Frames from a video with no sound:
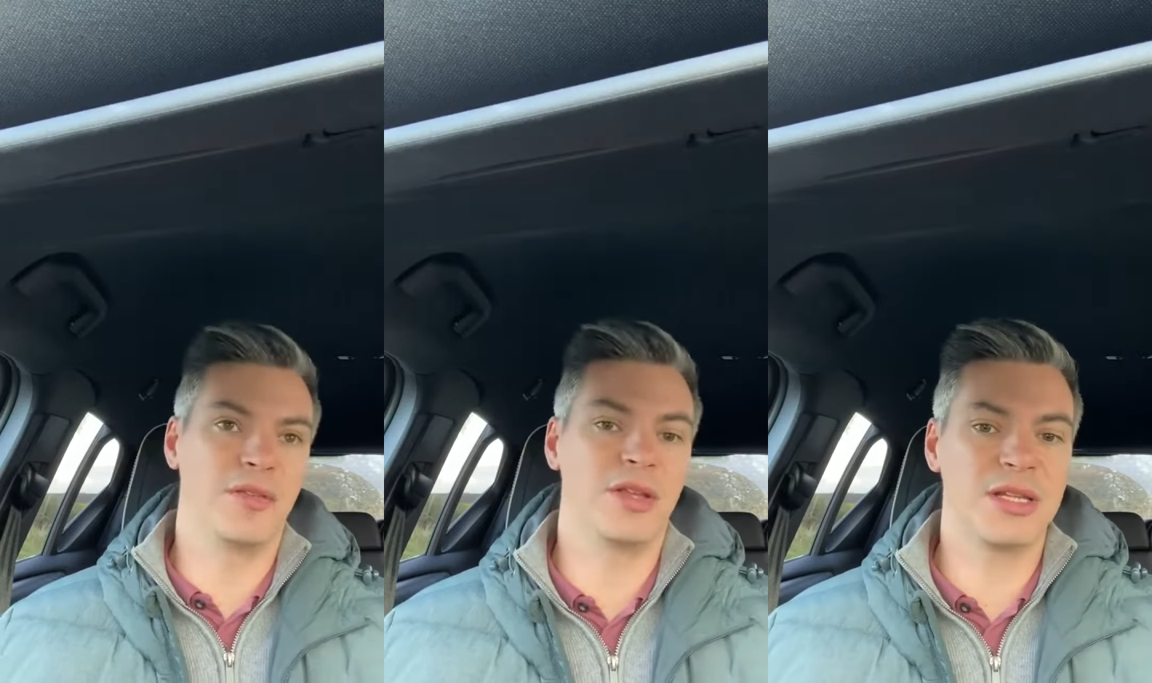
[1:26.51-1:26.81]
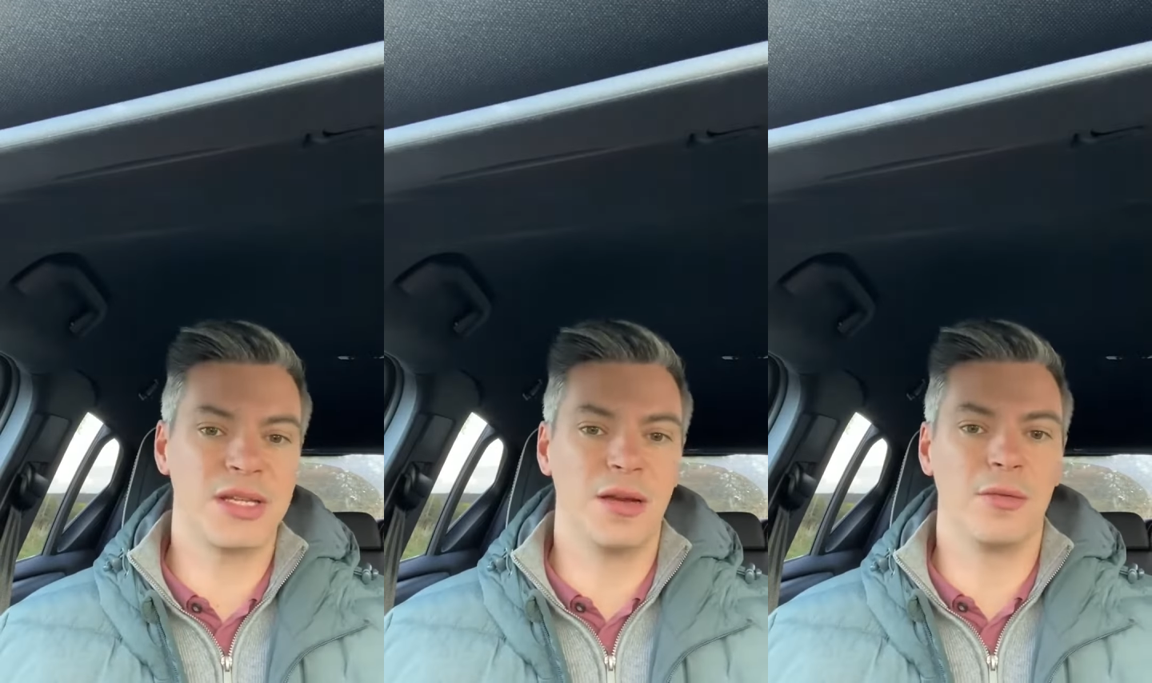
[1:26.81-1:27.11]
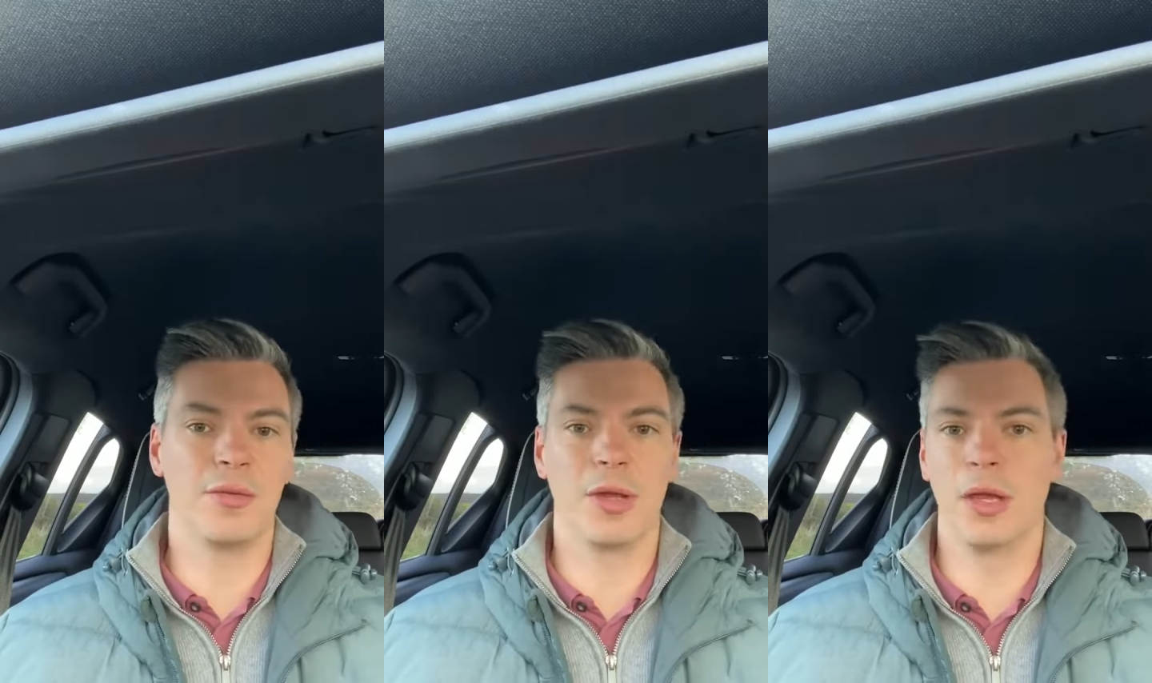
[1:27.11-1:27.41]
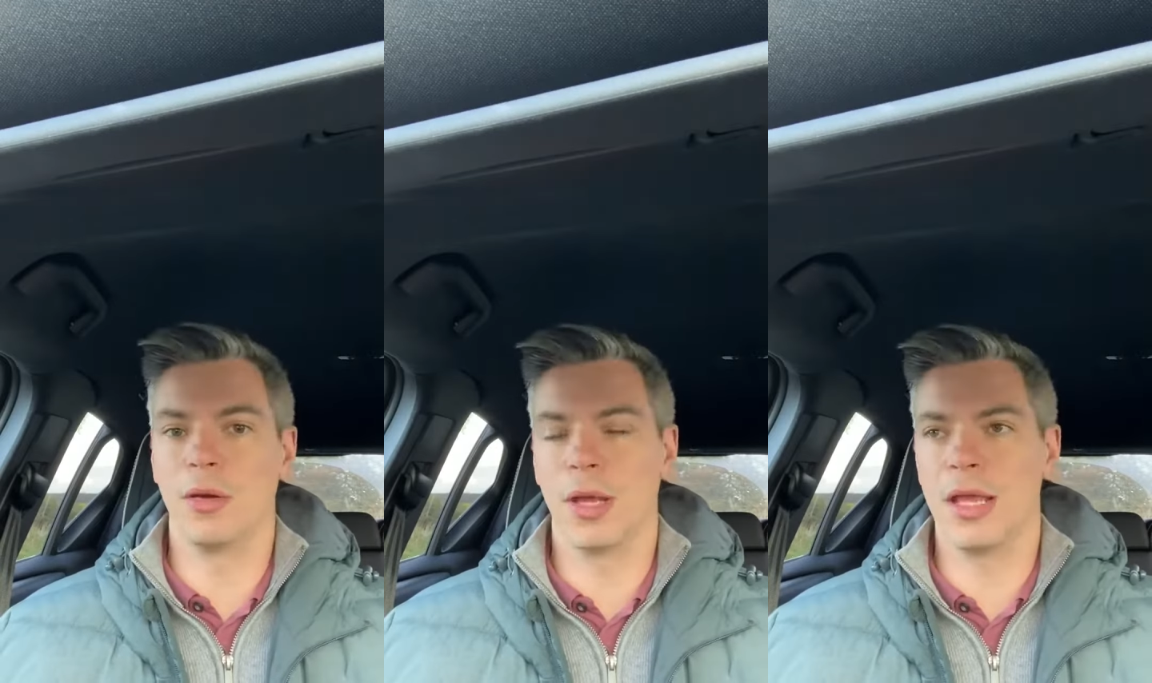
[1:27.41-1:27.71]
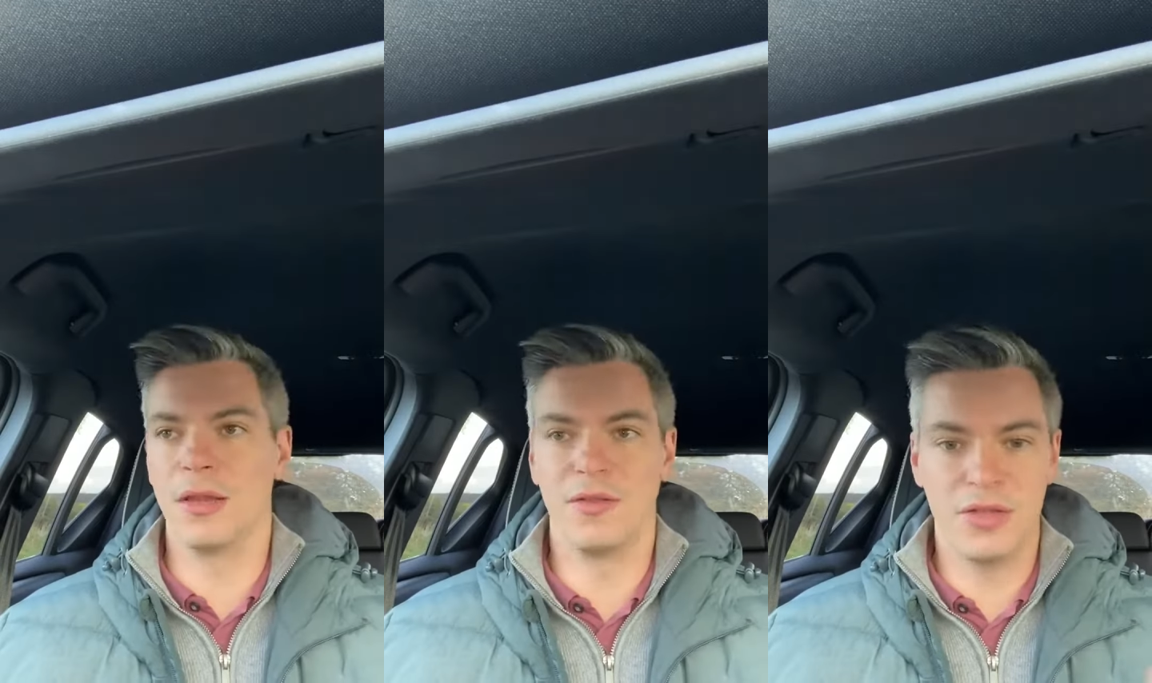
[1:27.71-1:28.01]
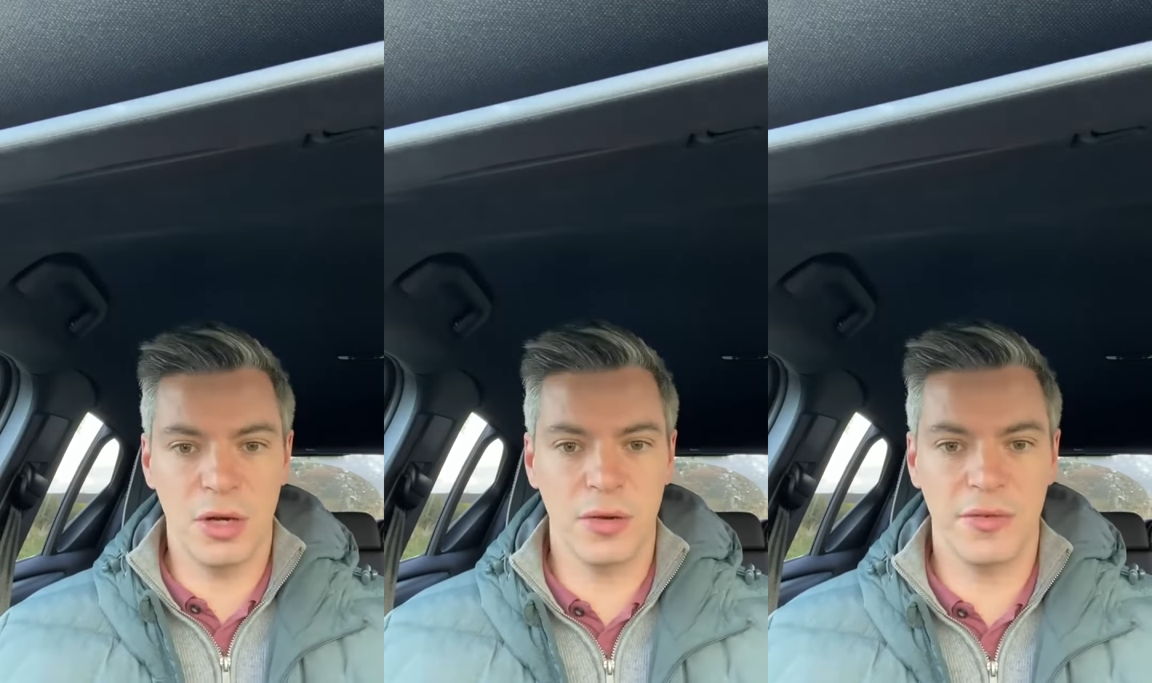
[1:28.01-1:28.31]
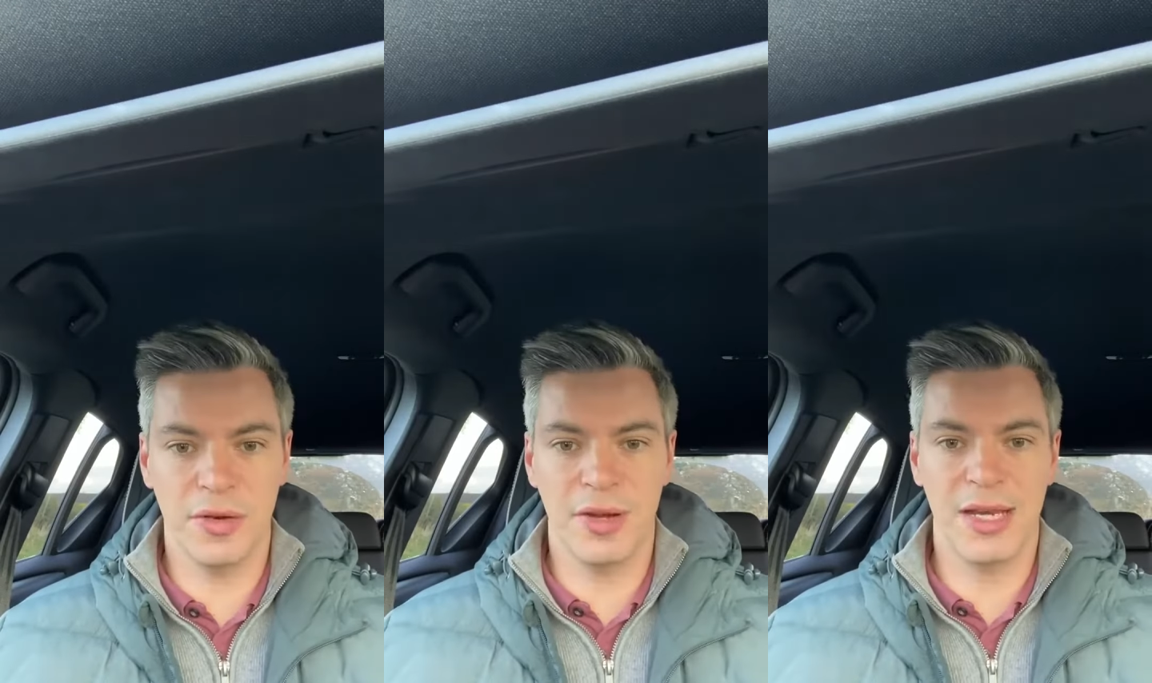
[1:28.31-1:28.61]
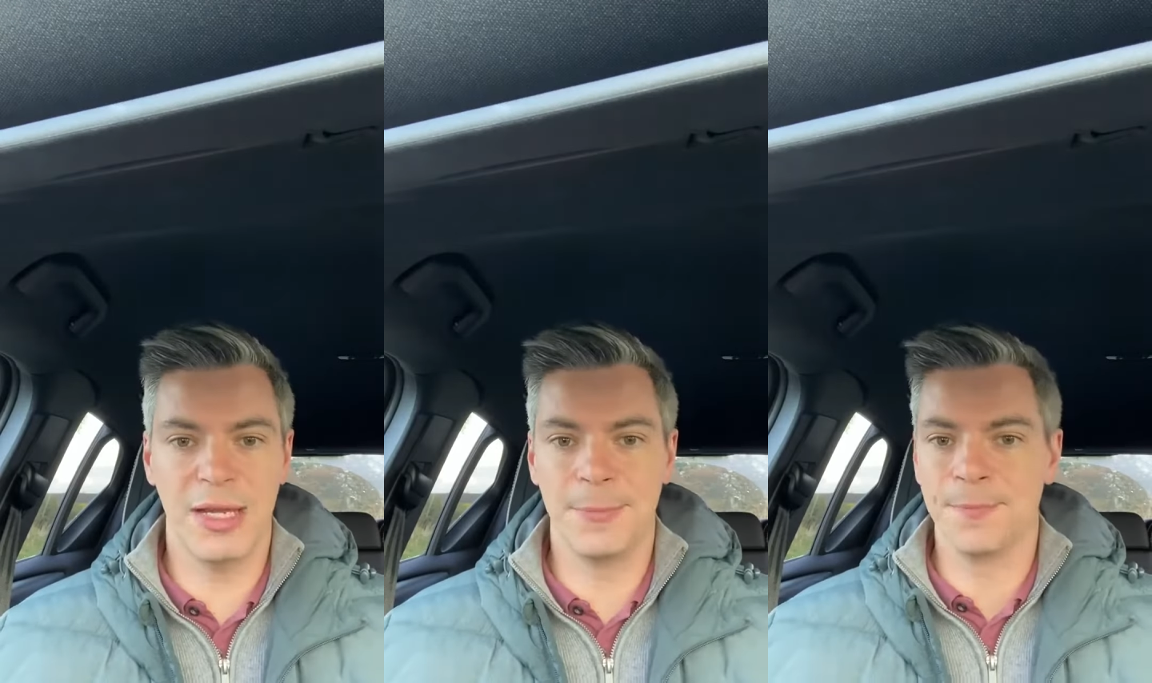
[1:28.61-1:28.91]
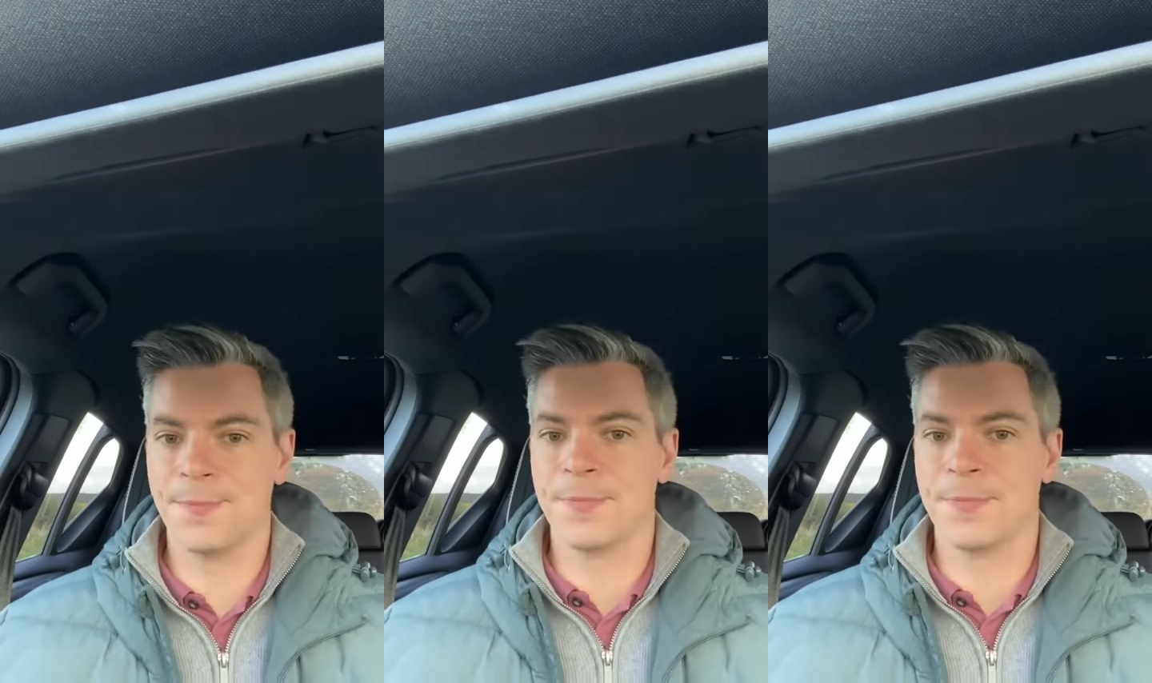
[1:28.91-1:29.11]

for that time frame, you know, getting the photography ready,